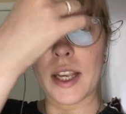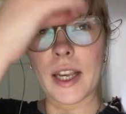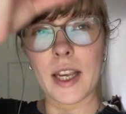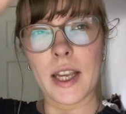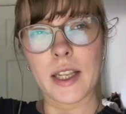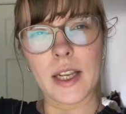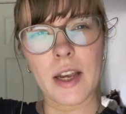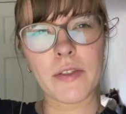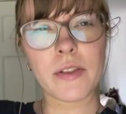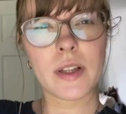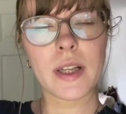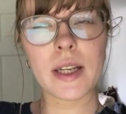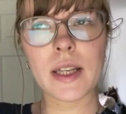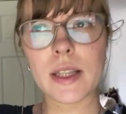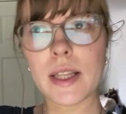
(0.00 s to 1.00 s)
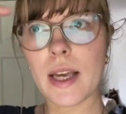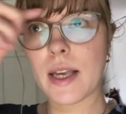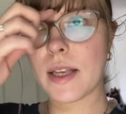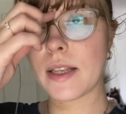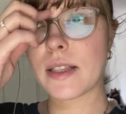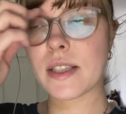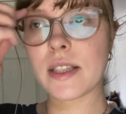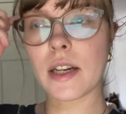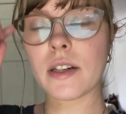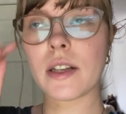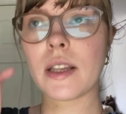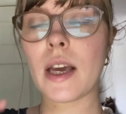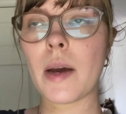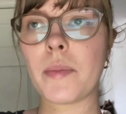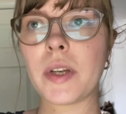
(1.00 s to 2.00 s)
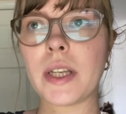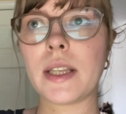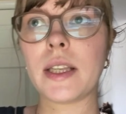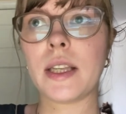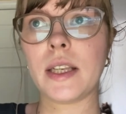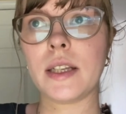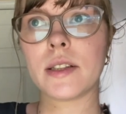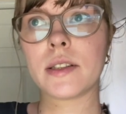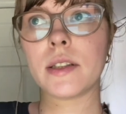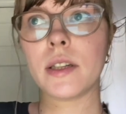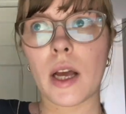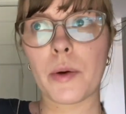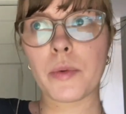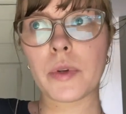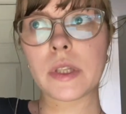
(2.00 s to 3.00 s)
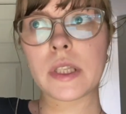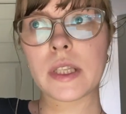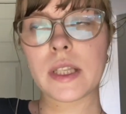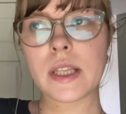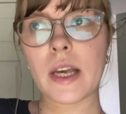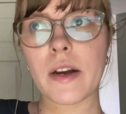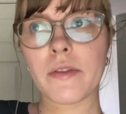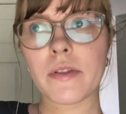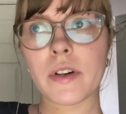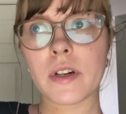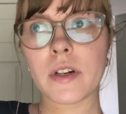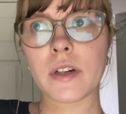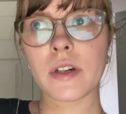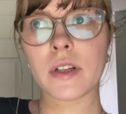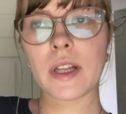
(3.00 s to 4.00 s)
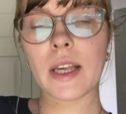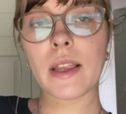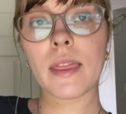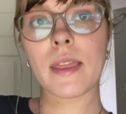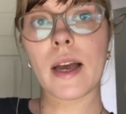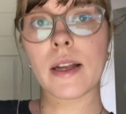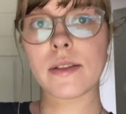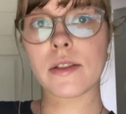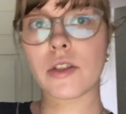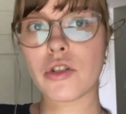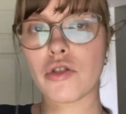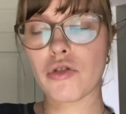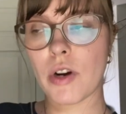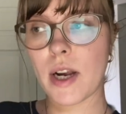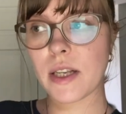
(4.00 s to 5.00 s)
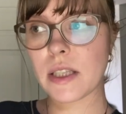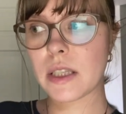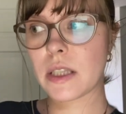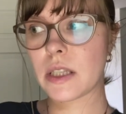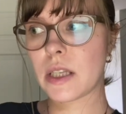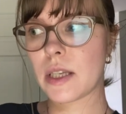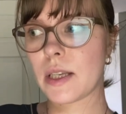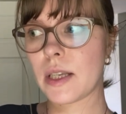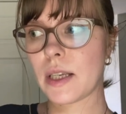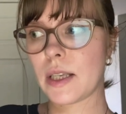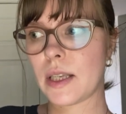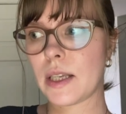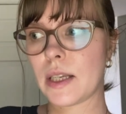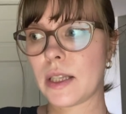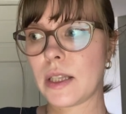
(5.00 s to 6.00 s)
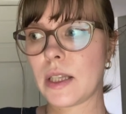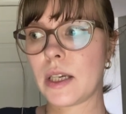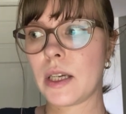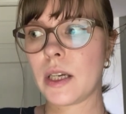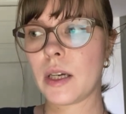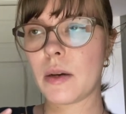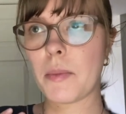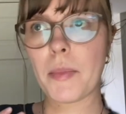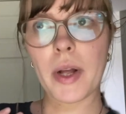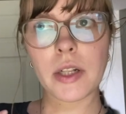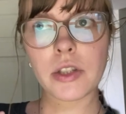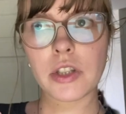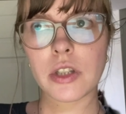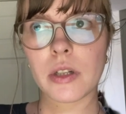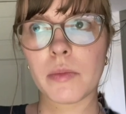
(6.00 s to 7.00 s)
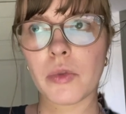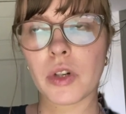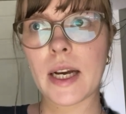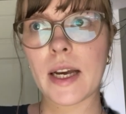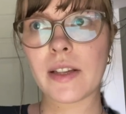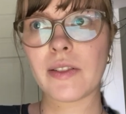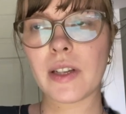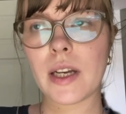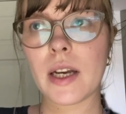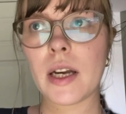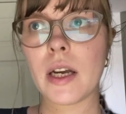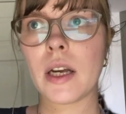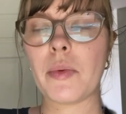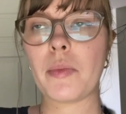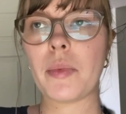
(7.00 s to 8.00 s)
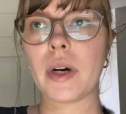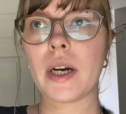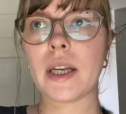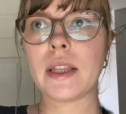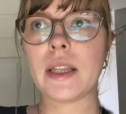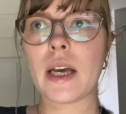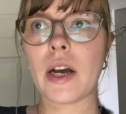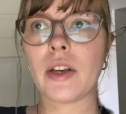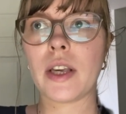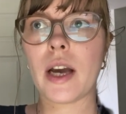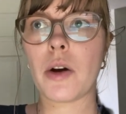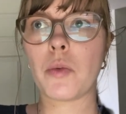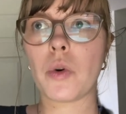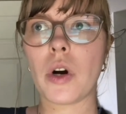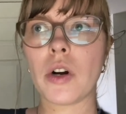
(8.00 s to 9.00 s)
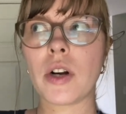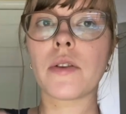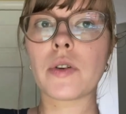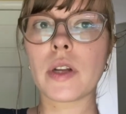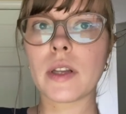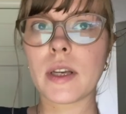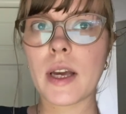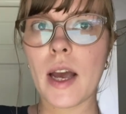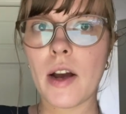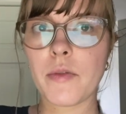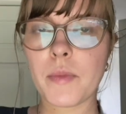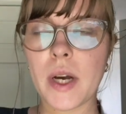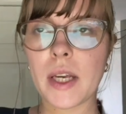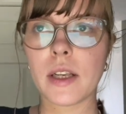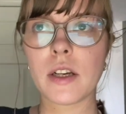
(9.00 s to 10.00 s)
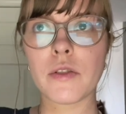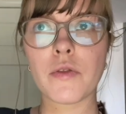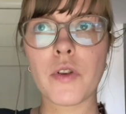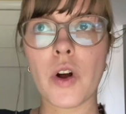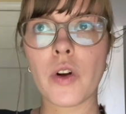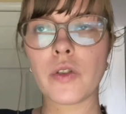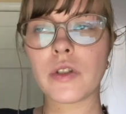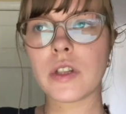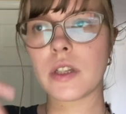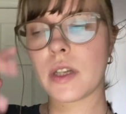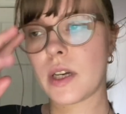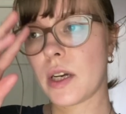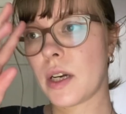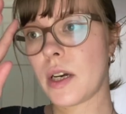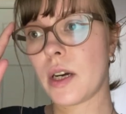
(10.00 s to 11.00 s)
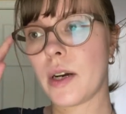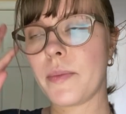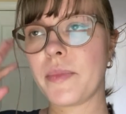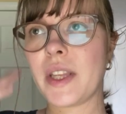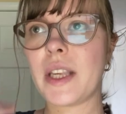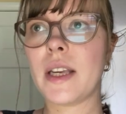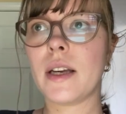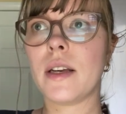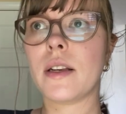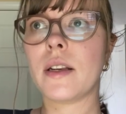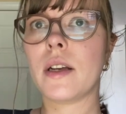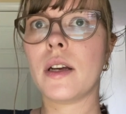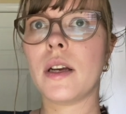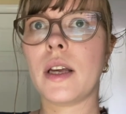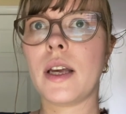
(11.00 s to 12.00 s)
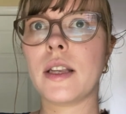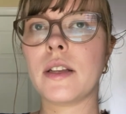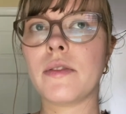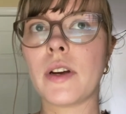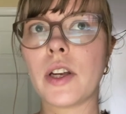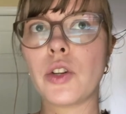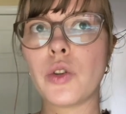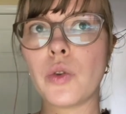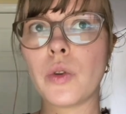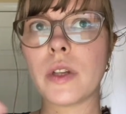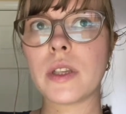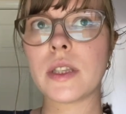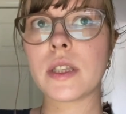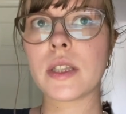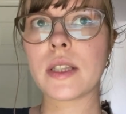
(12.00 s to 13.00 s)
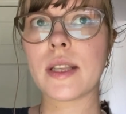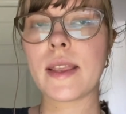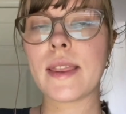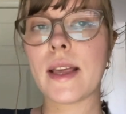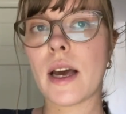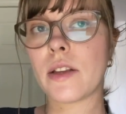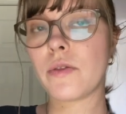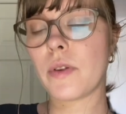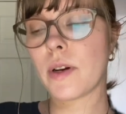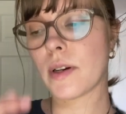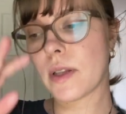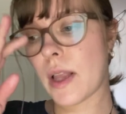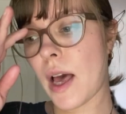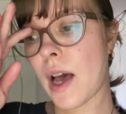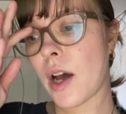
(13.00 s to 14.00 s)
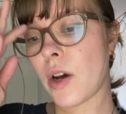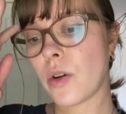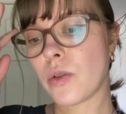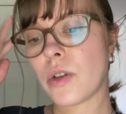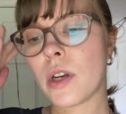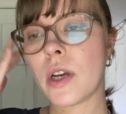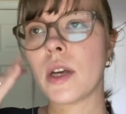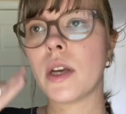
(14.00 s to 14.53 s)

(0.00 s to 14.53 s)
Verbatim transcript: And I feel like it started happening here. I was never like that stressed in Belgium or Latvia. But now, yeah, walk. I really have my earphones uh, um, in, and if I do, it's not very loud.